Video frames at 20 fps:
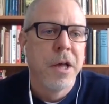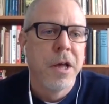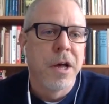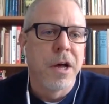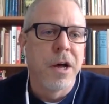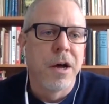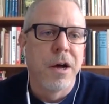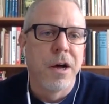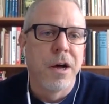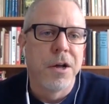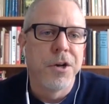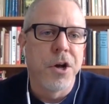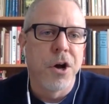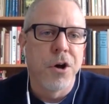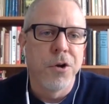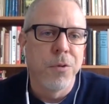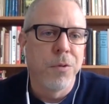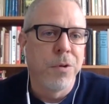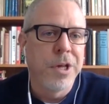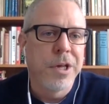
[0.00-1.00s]

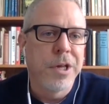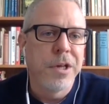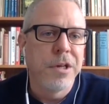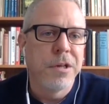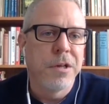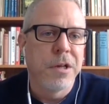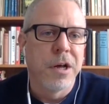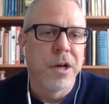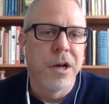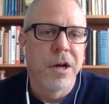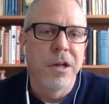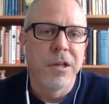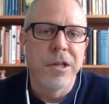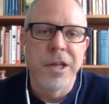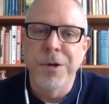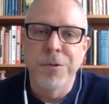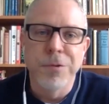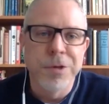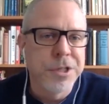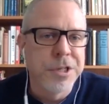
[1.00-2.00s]
not only
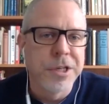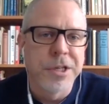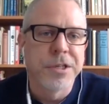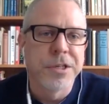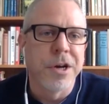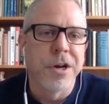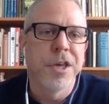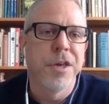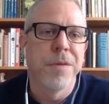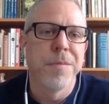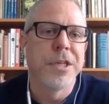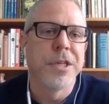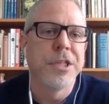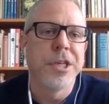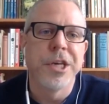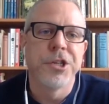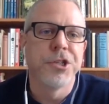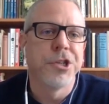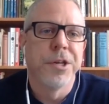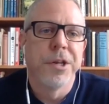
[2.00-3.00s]
linguistic
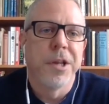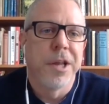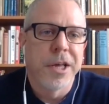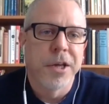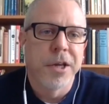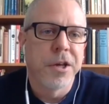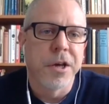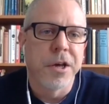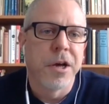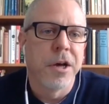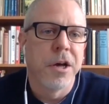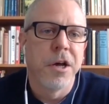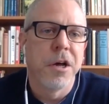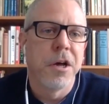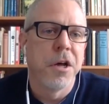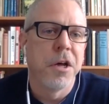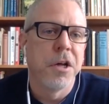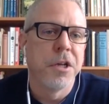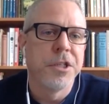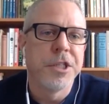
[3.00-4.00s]
documentation like
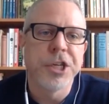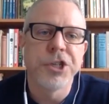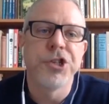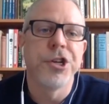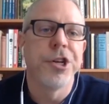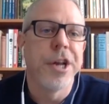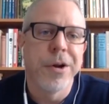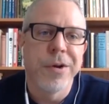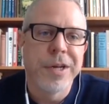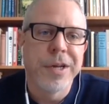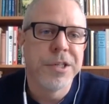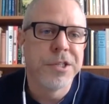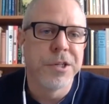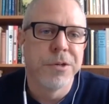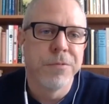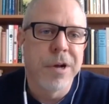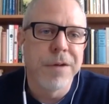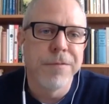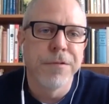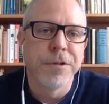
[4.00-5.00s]

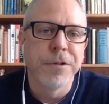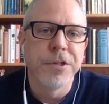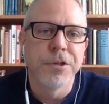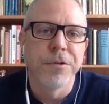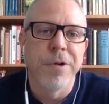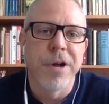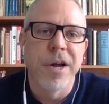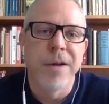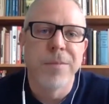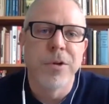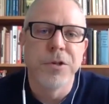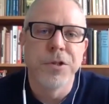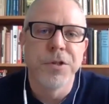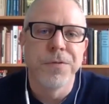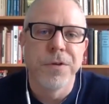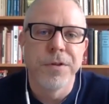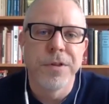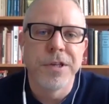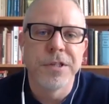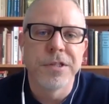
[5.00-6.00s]
dictionaries and reference
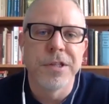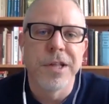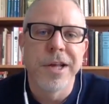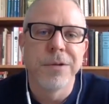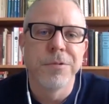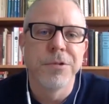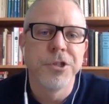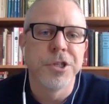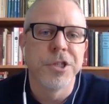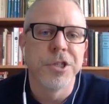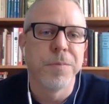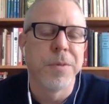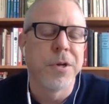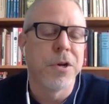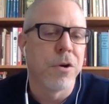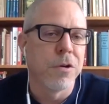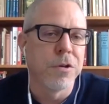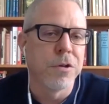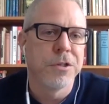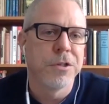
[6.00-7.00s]
grammars for these languages, but
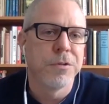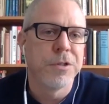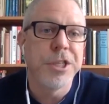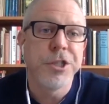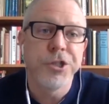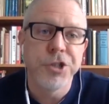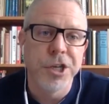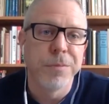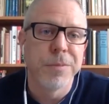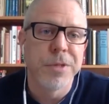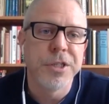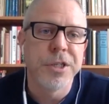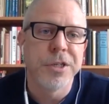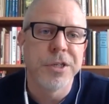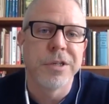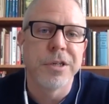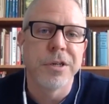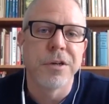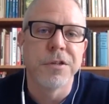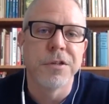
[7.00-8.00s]
also teaching
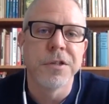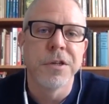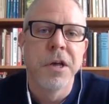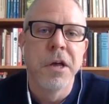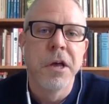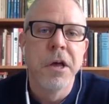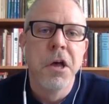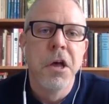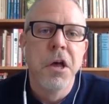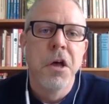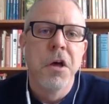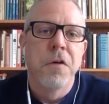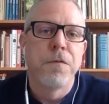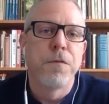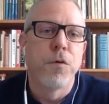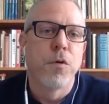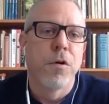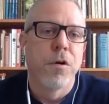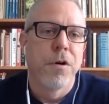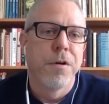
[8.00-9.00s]
materials
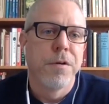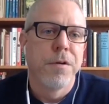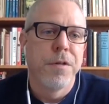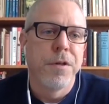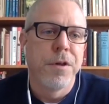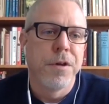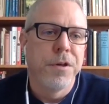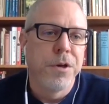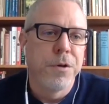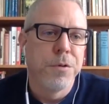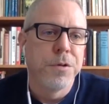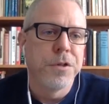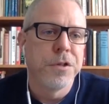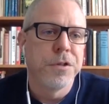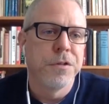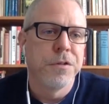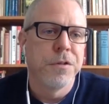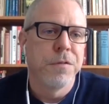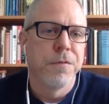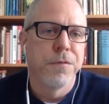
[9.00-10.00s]
for
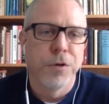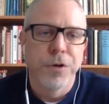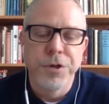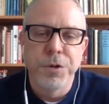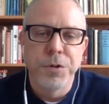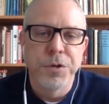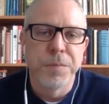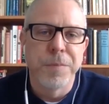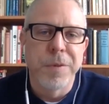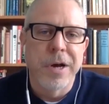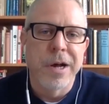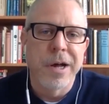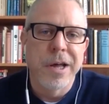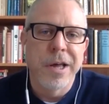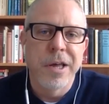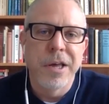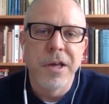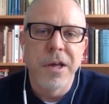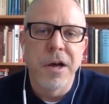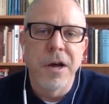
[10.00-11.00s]
use
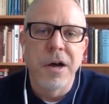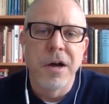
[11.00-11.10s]
by